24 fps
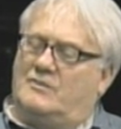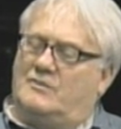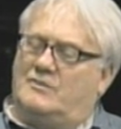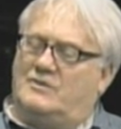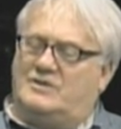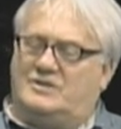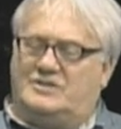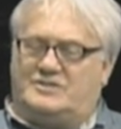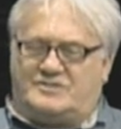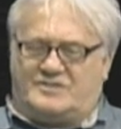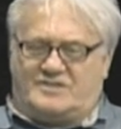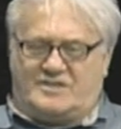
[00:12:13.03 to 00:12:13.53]

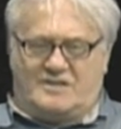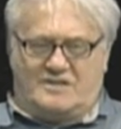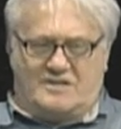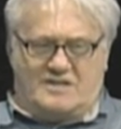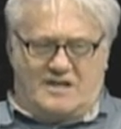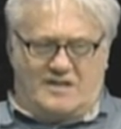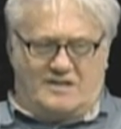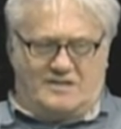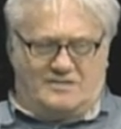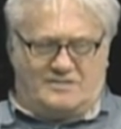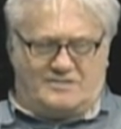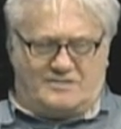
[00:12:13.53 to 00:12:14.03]
you're sitting
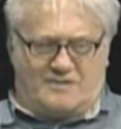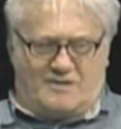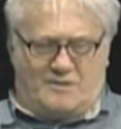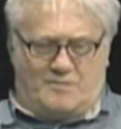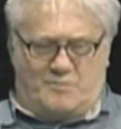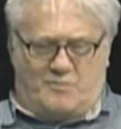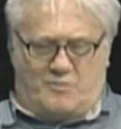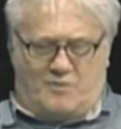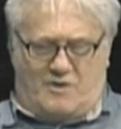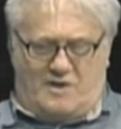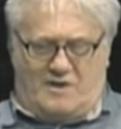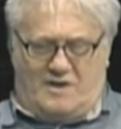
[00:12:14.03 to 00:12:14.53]
on the
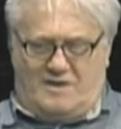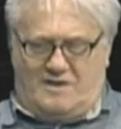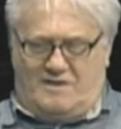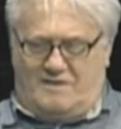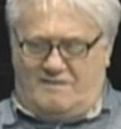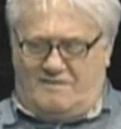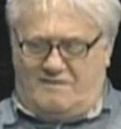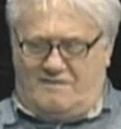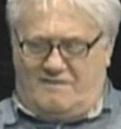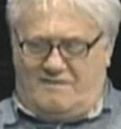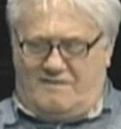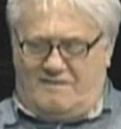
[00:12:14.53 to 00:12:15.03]
subway.
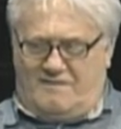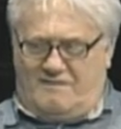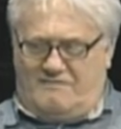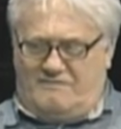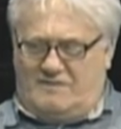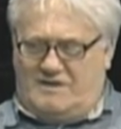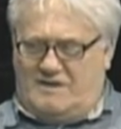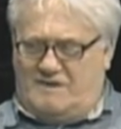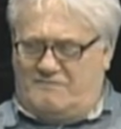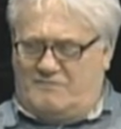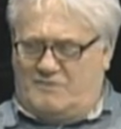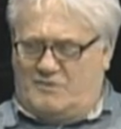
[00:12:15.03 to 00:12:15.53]
Have
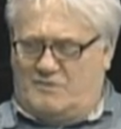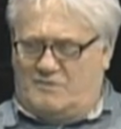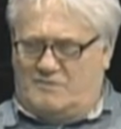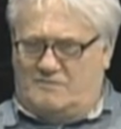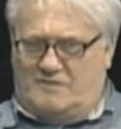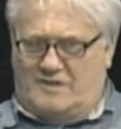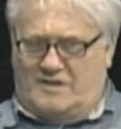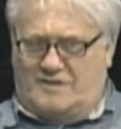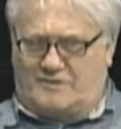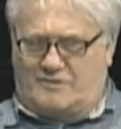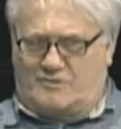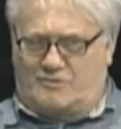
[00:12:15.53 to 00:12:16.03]
you ever
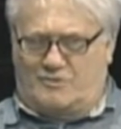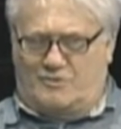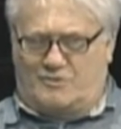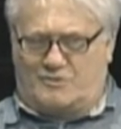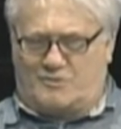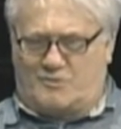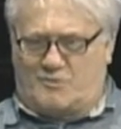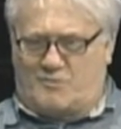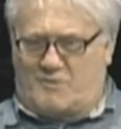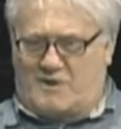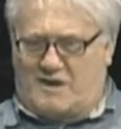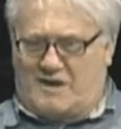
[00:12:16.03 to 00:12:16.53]

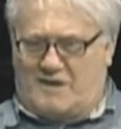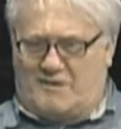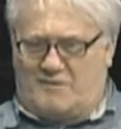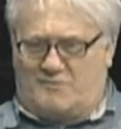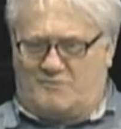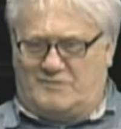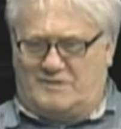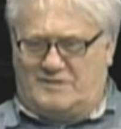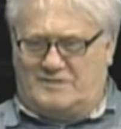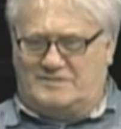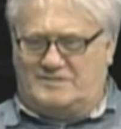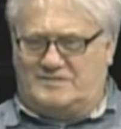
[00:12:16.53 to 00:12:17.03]
looked
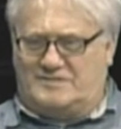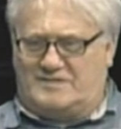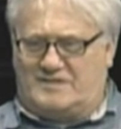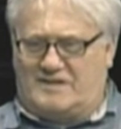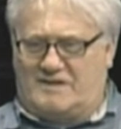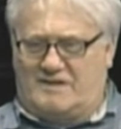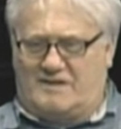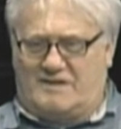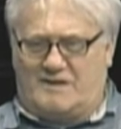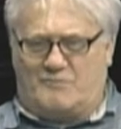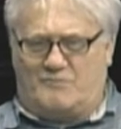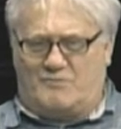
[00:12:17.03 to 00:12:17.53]
around and
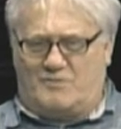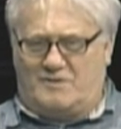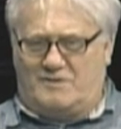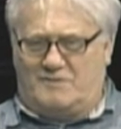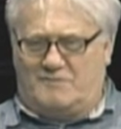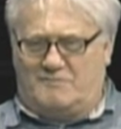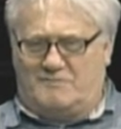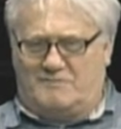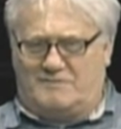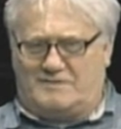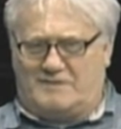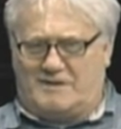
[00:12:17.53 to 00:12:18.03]
said, I
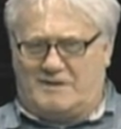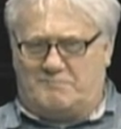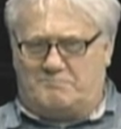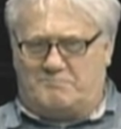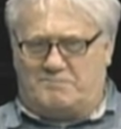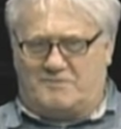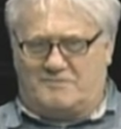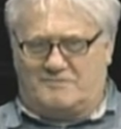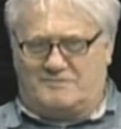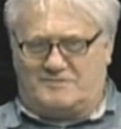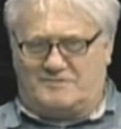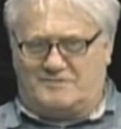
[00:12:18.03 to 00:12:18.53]
wonder what that
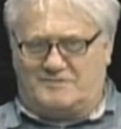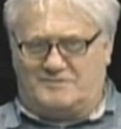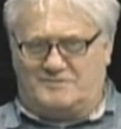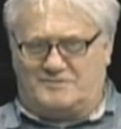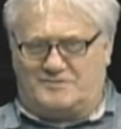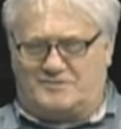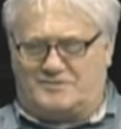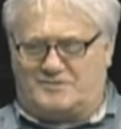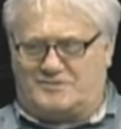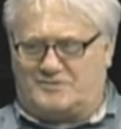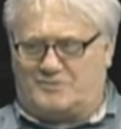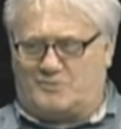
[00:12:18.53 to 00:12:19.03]
person's
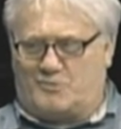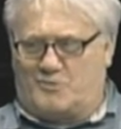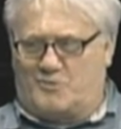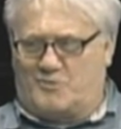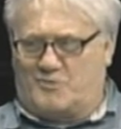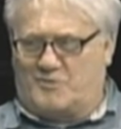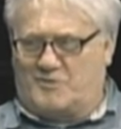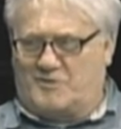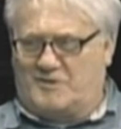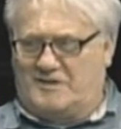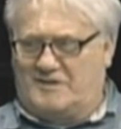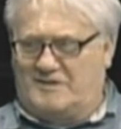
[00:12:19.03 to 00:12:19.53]

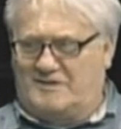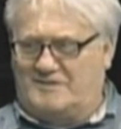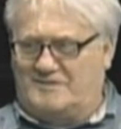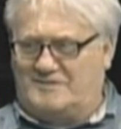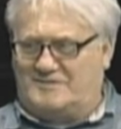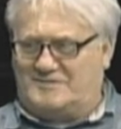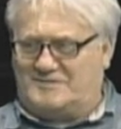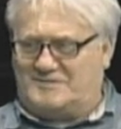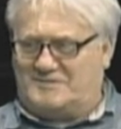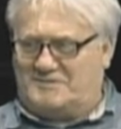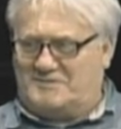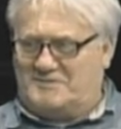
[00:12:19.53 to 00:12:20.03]
story
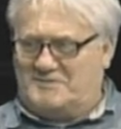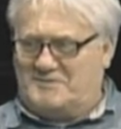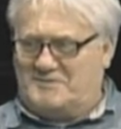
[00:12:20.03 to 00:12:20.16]
is?